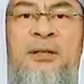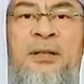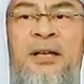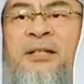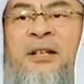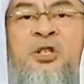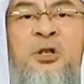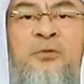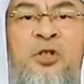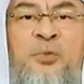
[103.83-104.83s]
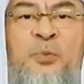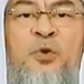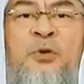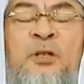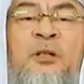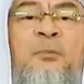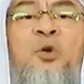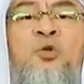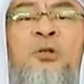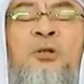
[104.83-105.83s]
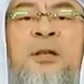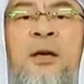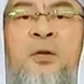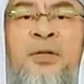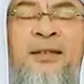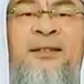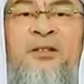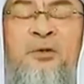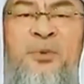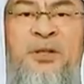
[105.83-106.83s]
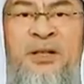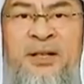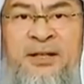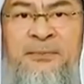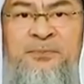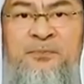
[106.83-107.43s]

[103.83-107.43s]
it's an issue of dispute, and the most authentic opinion is